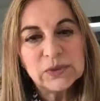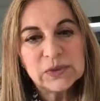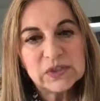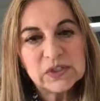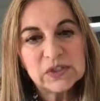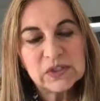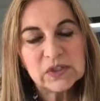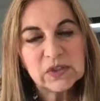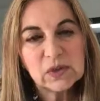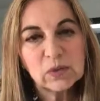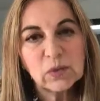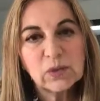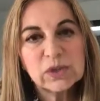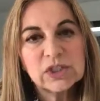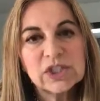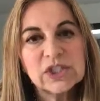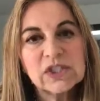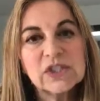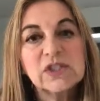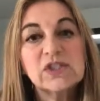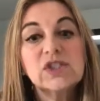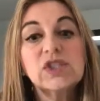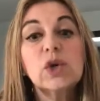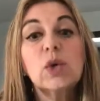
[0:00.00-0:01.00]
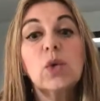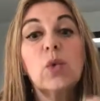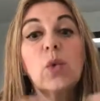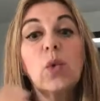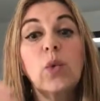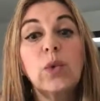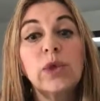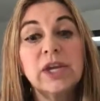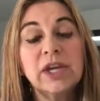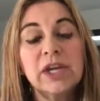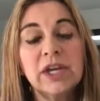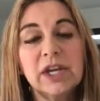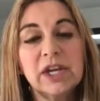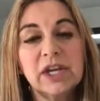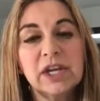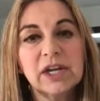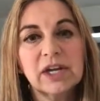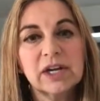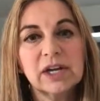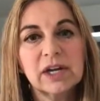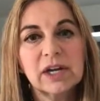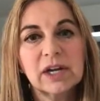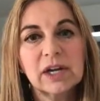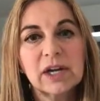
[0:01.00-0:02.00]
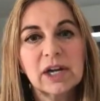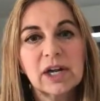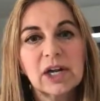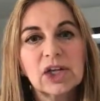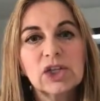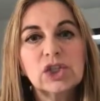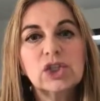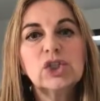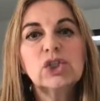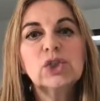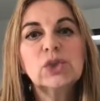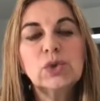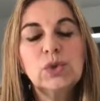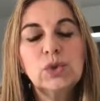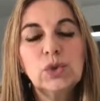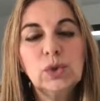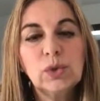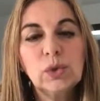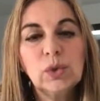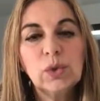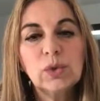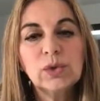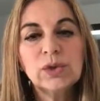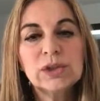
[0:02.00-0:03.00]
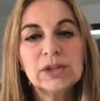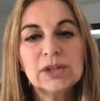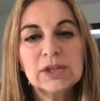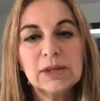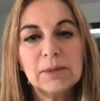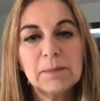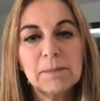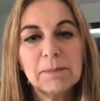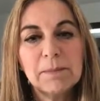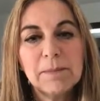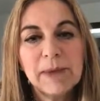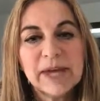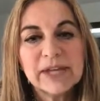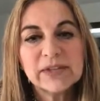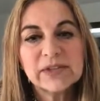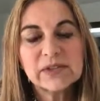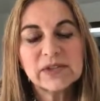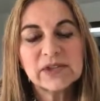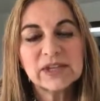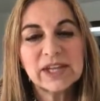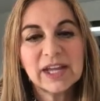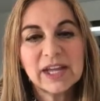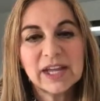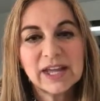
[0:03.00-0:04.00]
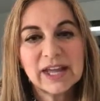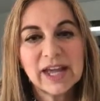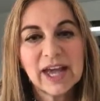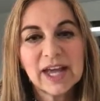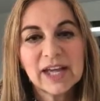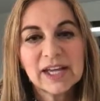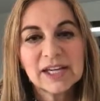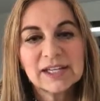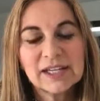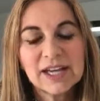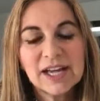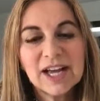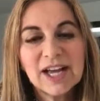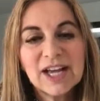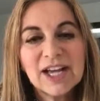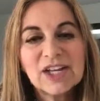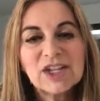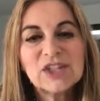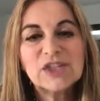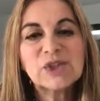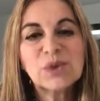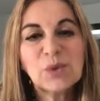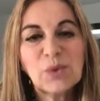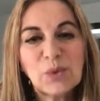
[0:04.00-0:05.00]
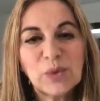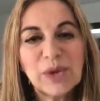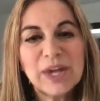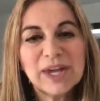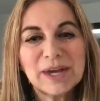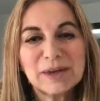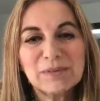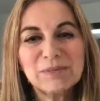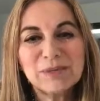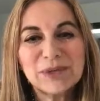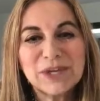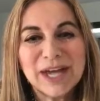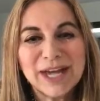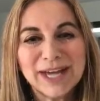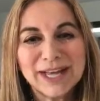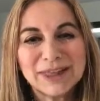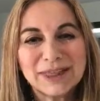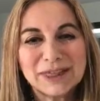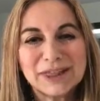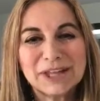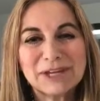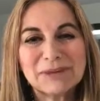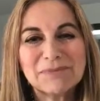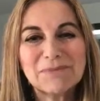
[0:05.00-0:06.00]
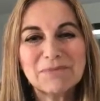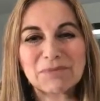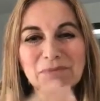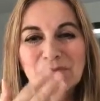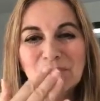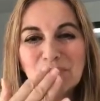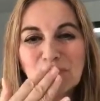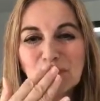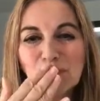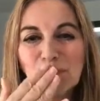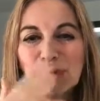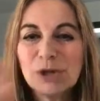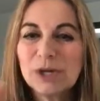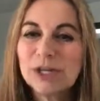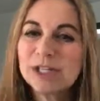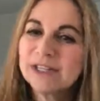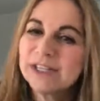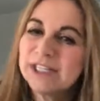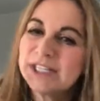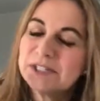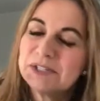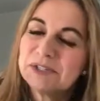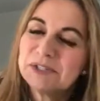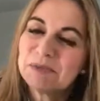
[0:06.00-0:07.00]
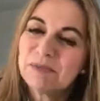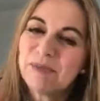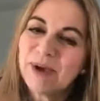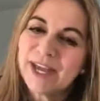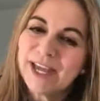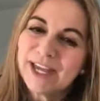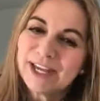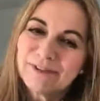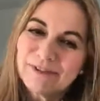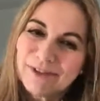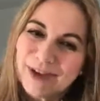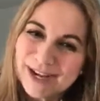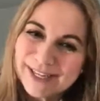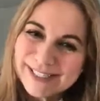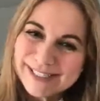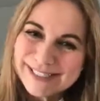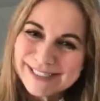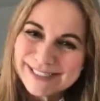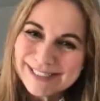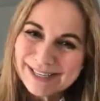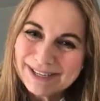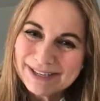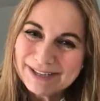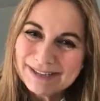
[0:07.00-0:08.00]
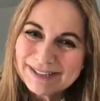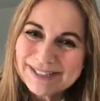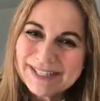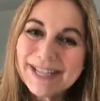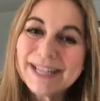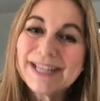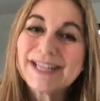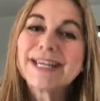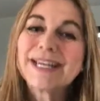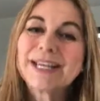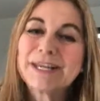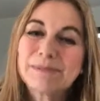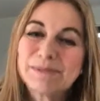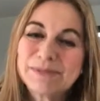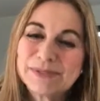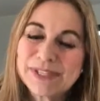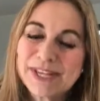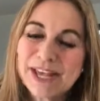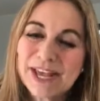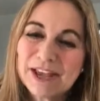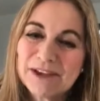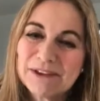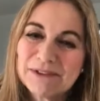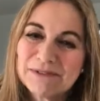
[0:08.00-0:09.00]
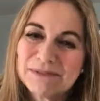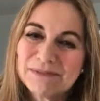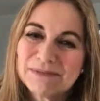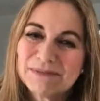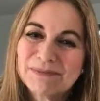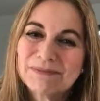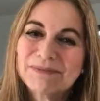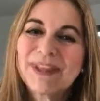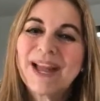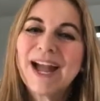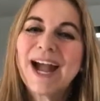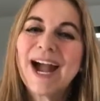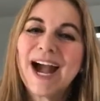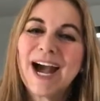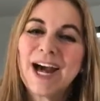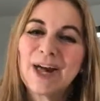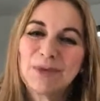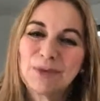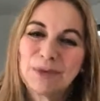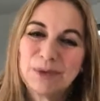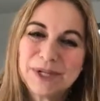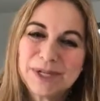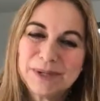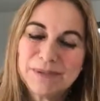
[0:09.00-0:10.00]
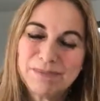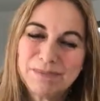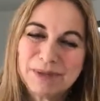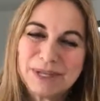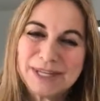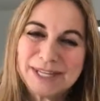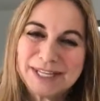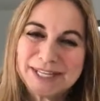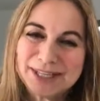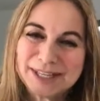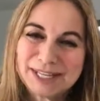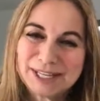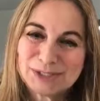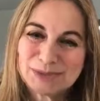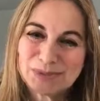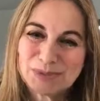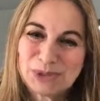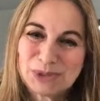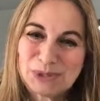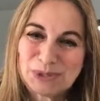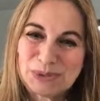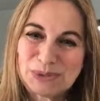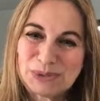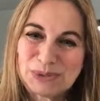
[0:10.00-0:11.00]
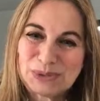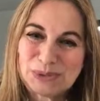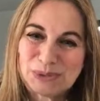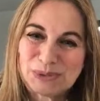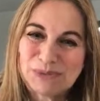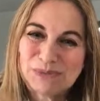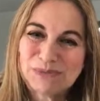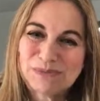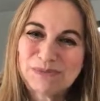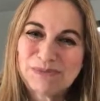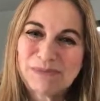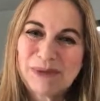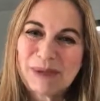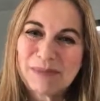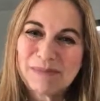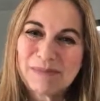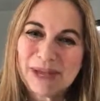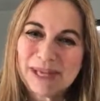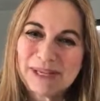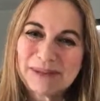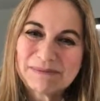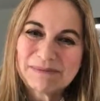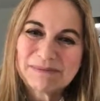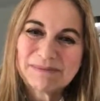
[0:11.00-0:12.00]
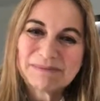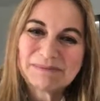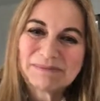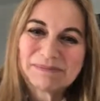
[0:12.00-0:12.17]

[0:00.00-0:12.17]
system, which is the queen here, to do the best they can so we can be healthy. This is my advice. Keep safe. I will be in touch with you soon. Bye-bye.